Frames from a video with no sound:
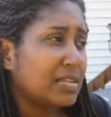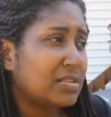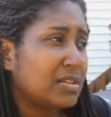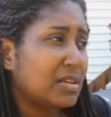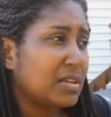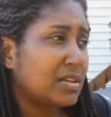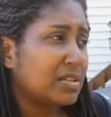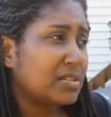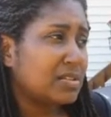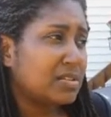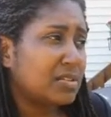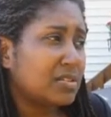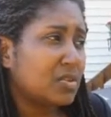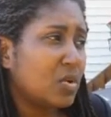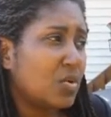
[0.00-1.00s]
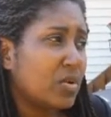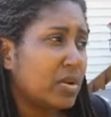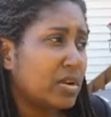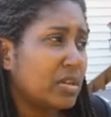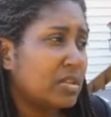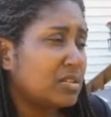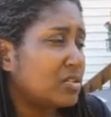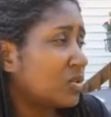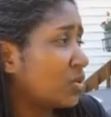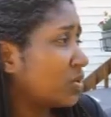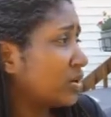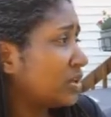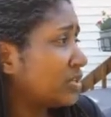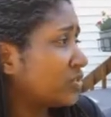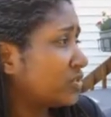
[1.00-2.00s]
It is uh, it's just corn. It's
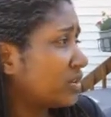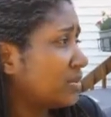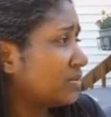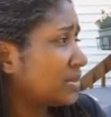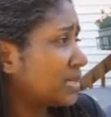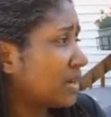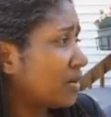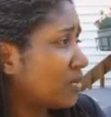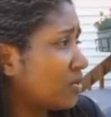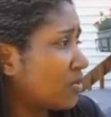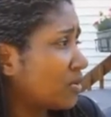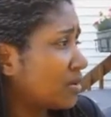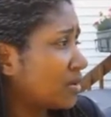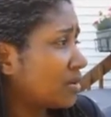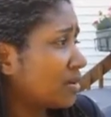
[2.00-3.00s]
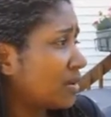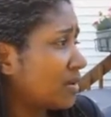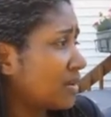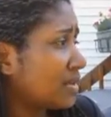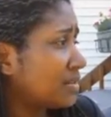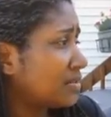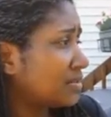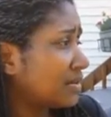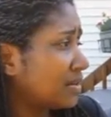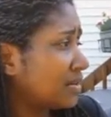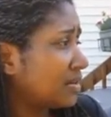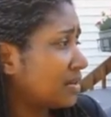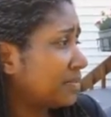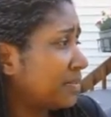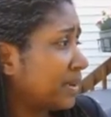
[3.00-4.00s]
corn. It's cream style corn. It's
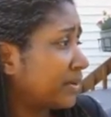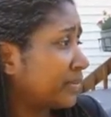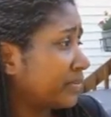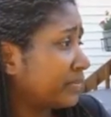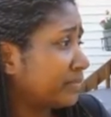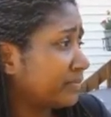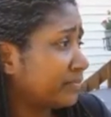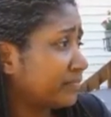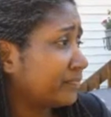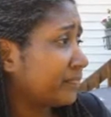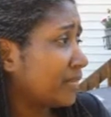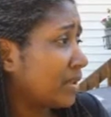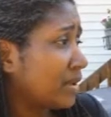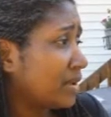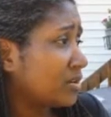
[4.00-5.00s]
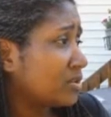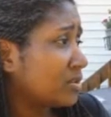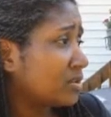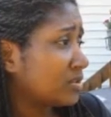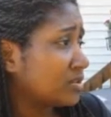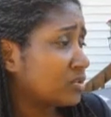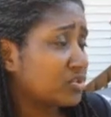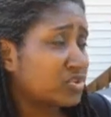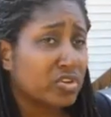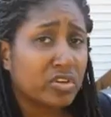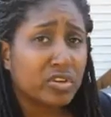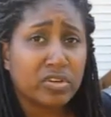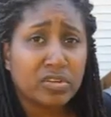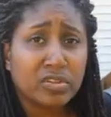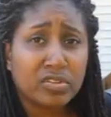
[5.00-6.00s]
uh, butter, and
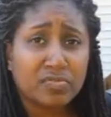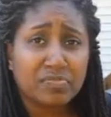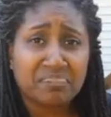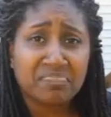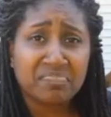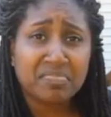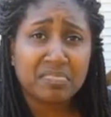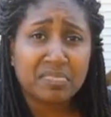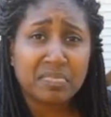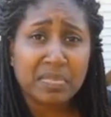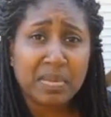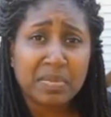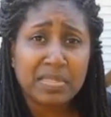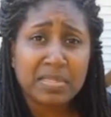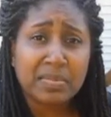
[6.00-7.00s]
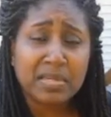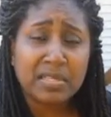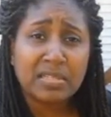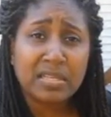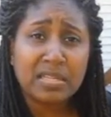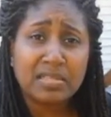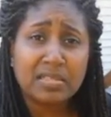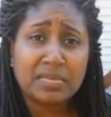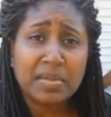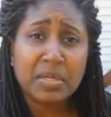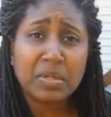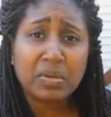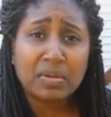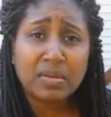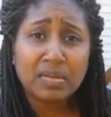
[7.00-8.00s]
sugar, and some condensed milk.
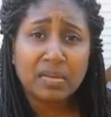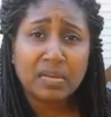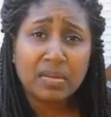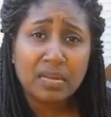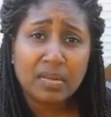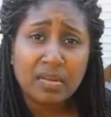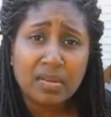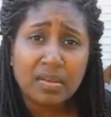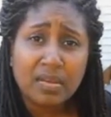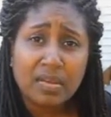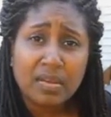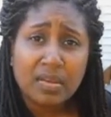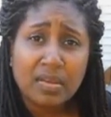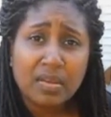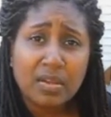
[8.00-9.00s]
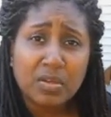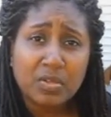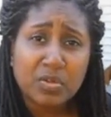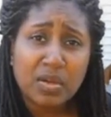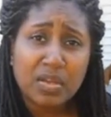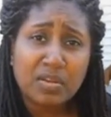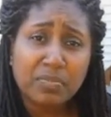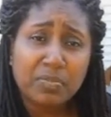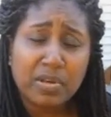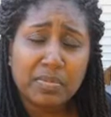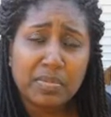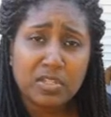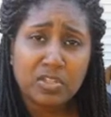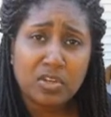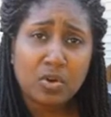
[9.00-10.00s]
You know, so I pretty
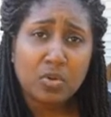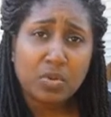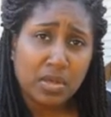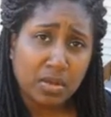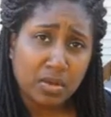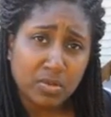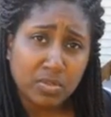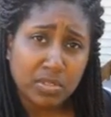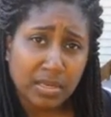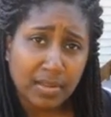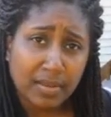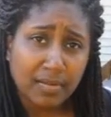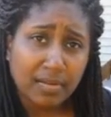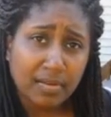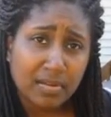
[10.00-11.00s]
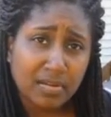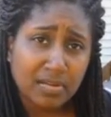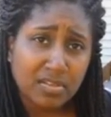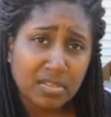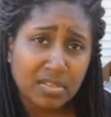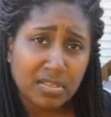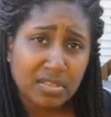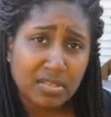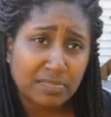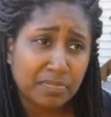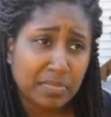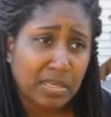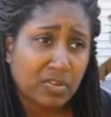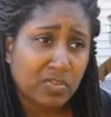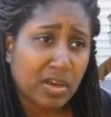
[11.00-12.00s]
much know what goes in it. It's just
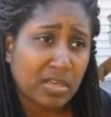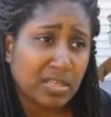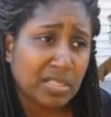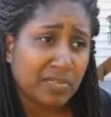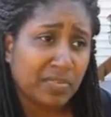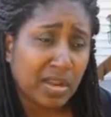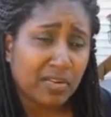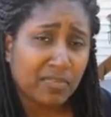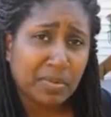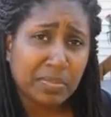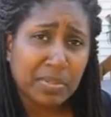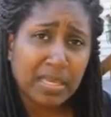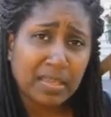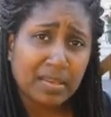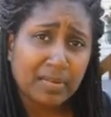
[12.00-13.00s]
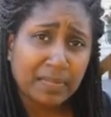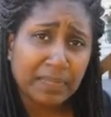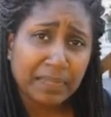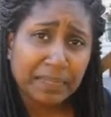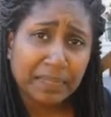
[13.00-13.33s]
me trying to see if I can replicate it.